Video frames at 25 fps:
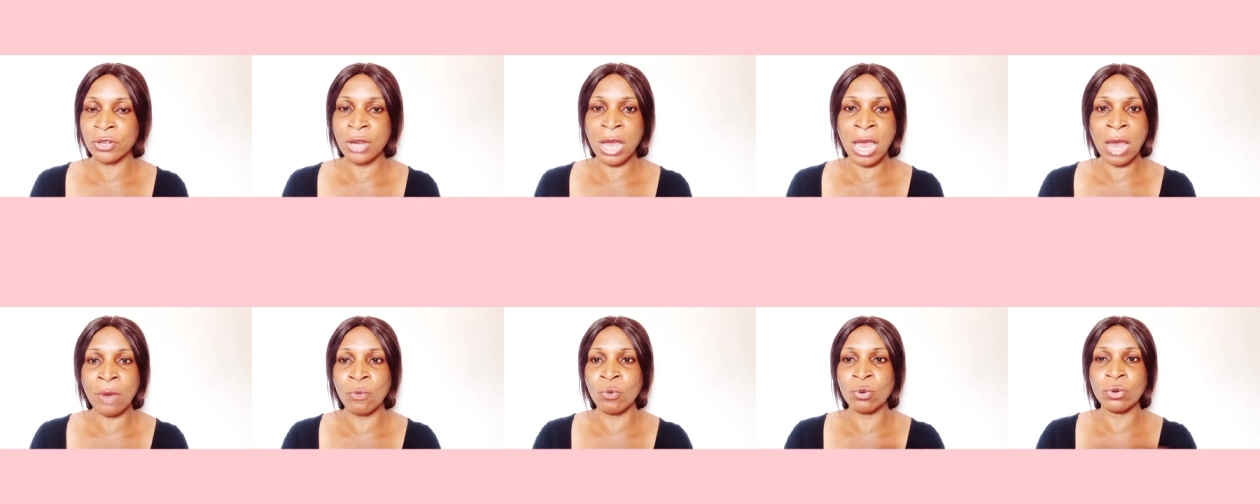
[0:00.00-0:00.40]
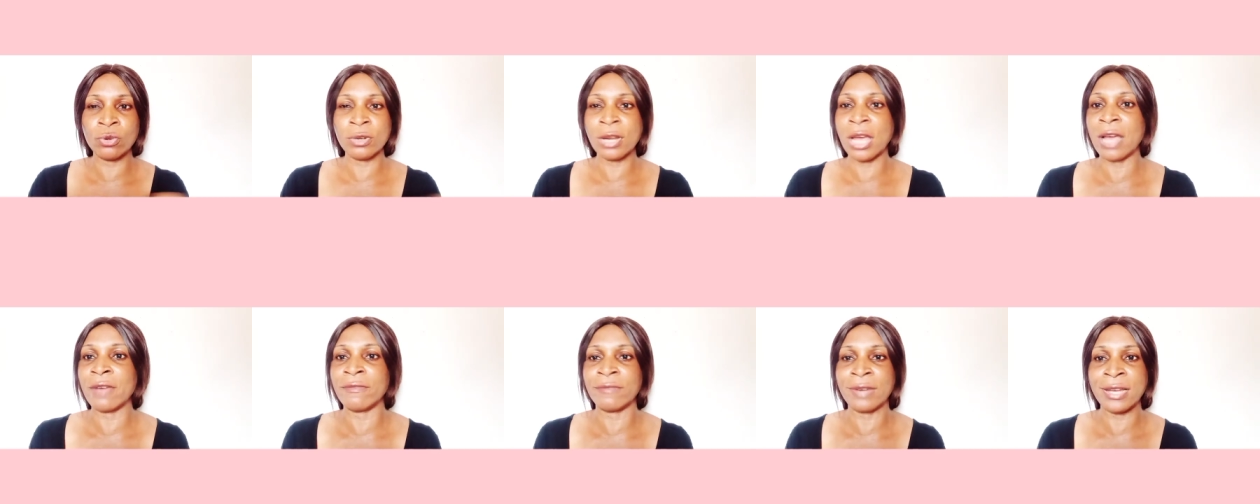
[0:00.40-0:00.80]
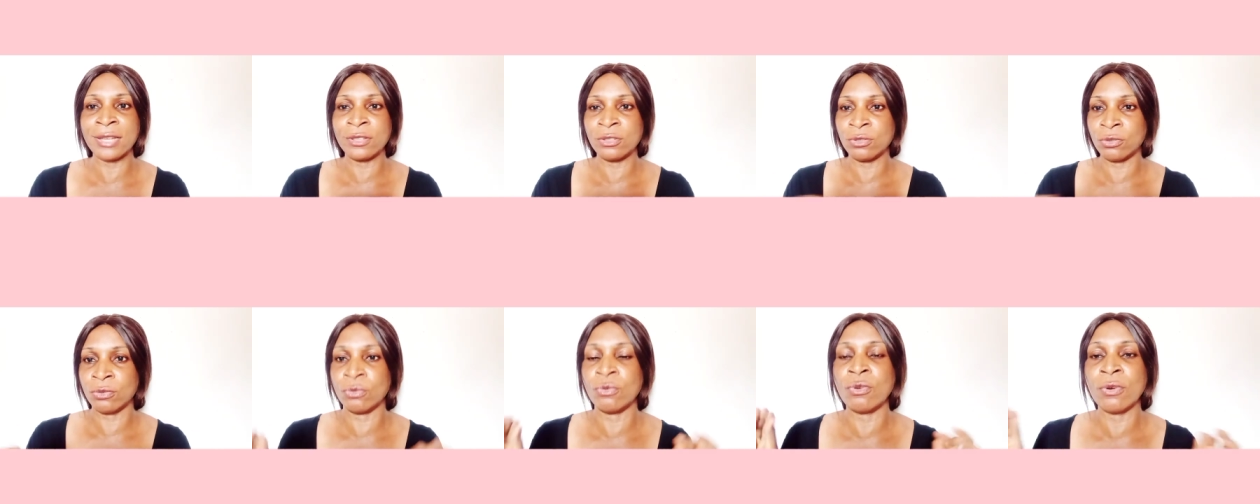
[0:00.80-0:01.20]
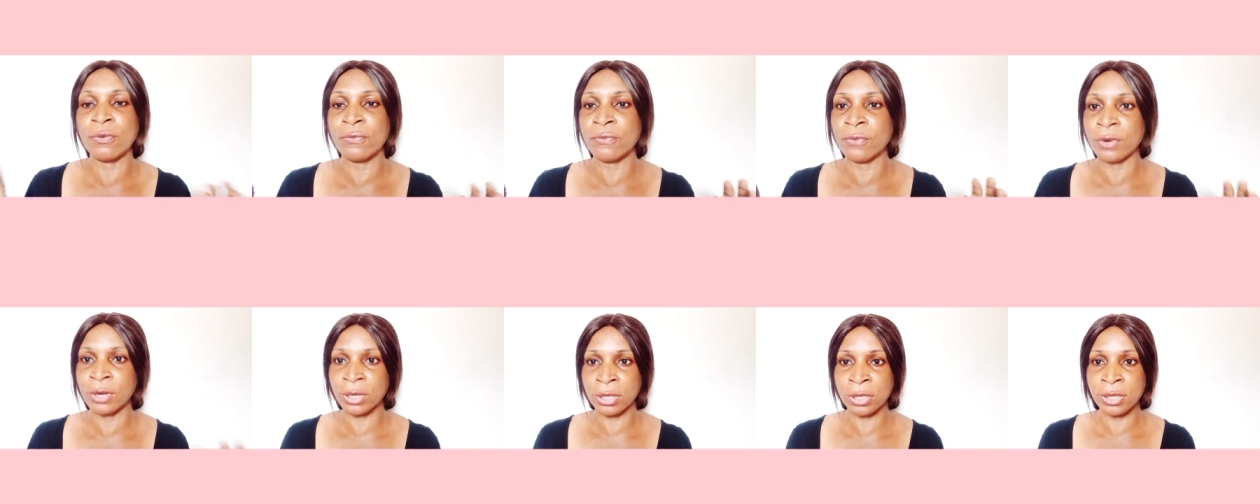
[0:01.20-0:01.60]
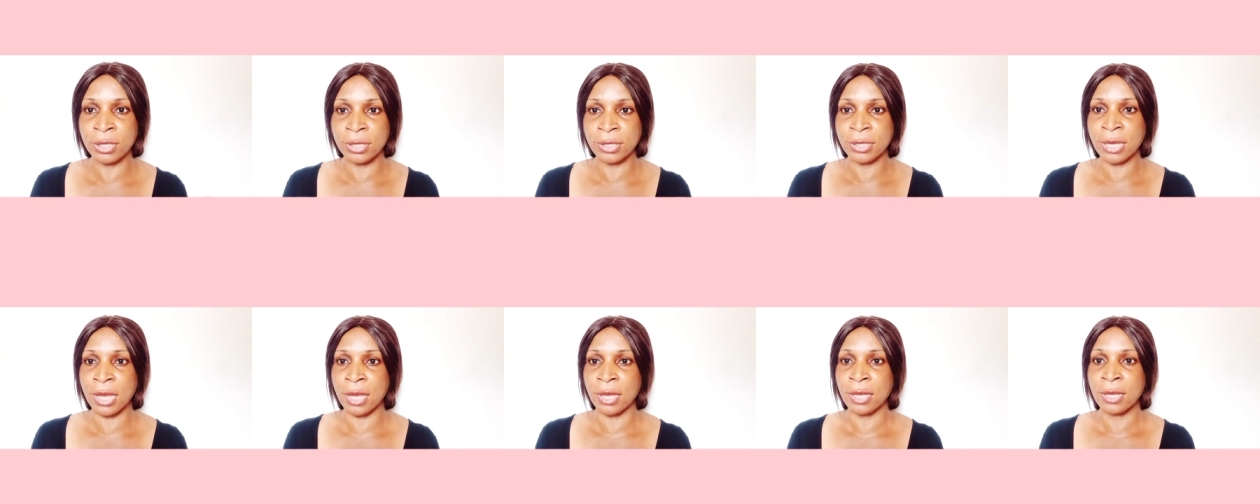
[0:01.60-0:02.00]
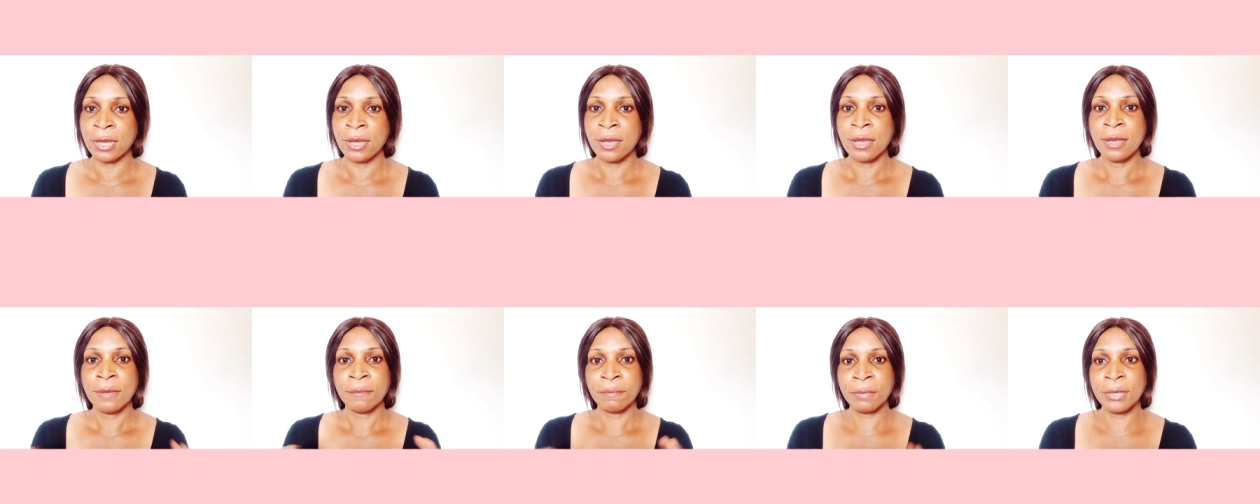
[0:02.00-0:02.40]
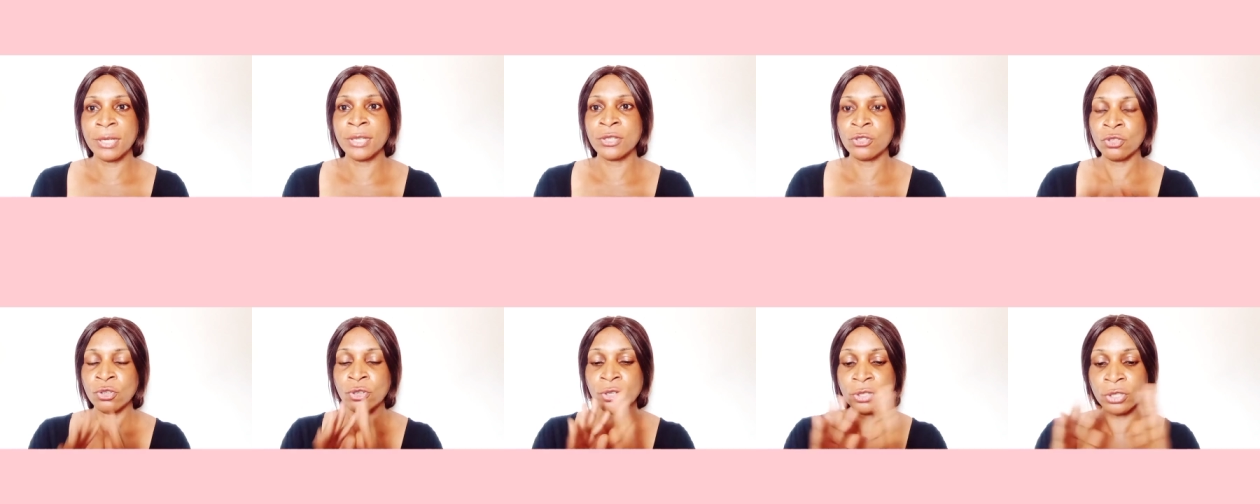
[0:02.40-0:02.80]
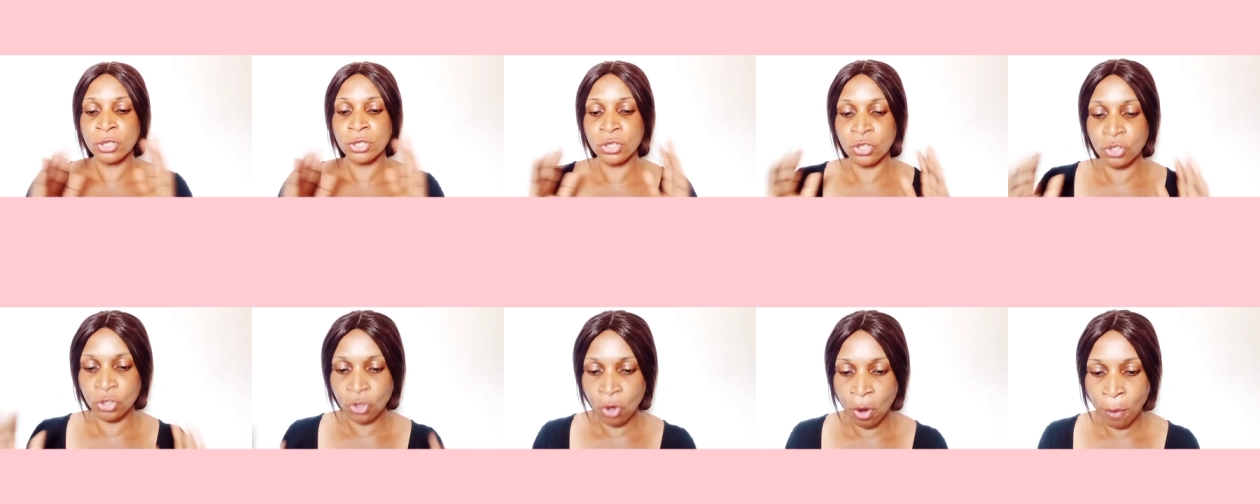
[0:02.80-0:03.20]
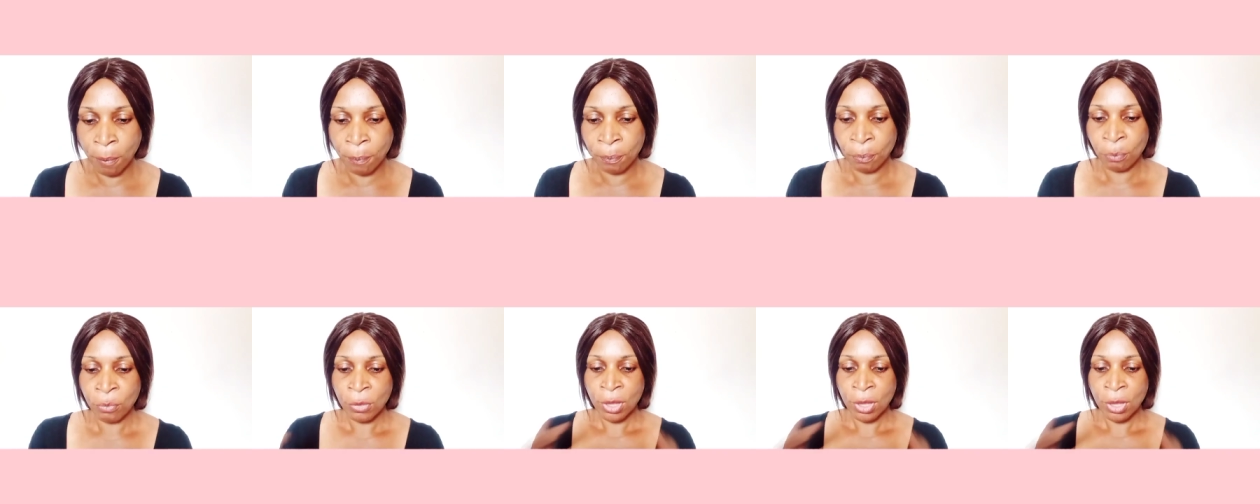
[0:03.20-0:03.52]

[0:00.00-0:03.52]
i wouldn't advise you go for cleanser please use the soap